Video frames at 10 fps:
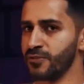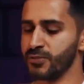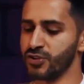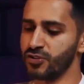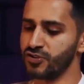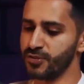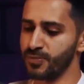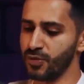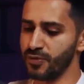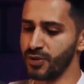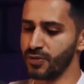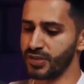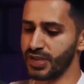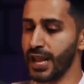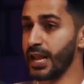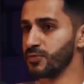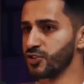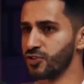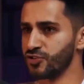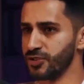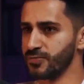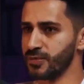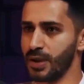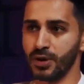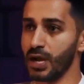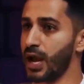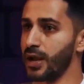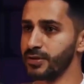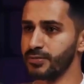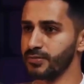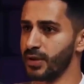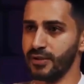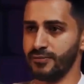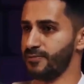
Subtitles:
from a surgeon's point of view, it's like, hey, I'm a surgeon. I'm a god. I'm